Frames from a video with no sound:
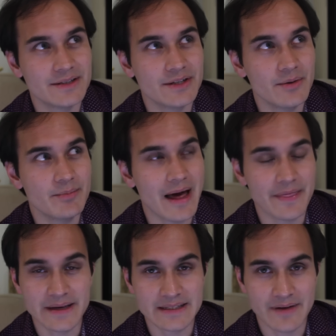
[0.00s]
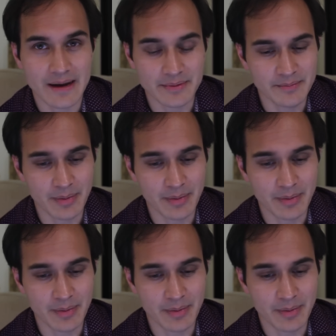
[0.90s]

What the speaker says: you know, bad things have happened.